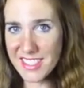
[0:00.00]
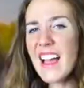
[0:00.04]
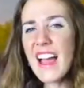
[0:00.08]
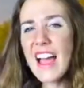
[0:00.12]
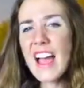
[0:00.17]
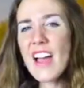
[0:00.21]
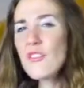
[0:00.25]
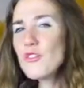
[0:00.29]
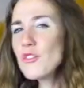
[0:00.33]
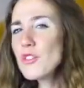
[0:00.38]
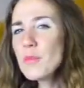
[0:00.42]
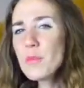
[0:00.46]

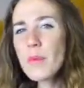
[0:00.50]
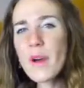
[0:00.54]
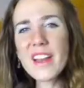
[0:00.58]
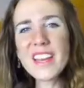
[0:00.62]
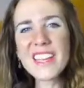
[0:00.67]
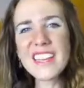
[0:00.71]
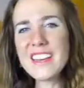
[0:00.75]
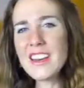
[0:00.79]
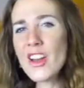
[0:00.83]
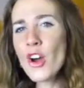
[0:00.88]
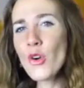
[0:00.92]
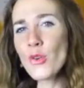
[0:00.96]

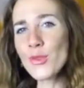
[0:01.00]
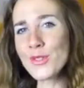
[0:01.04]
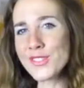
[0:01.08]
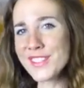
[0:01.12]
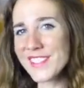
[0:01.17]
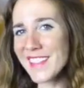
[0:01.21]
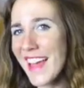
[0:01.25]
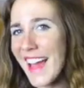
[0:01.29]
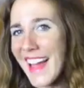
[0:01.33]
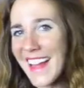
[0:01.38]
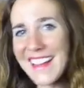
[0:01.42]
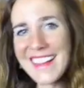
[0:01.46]
Everybody knows
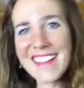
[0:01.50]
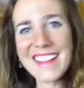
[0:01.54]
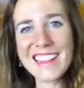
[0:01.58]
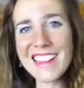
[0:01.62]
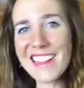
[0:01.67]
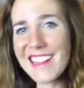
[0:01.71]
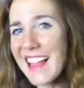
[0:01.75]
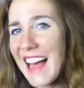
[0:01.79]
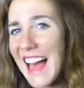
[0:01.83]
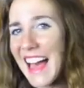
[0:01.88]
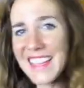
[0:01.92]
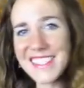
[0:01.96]
that
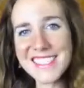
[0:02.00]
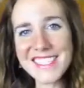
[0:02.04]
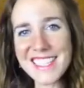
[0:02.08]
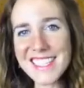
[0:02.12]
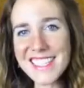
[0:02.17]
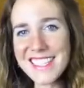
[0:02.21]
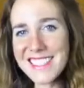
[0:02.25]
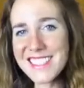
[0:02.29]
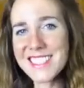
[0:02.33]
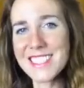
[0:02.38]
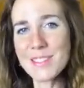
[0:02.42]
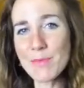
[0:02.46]

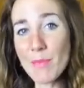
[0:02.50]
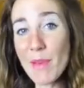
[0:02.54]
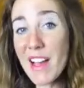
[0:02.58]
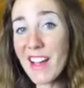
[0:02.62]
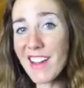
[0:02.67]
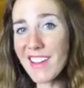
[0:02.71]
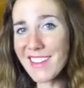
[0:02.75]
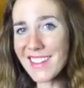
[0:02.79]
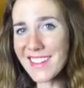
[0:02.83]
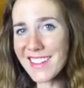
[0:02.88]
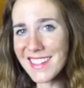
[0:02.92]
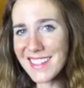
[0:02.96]
classic
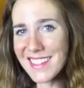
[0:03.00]
smell.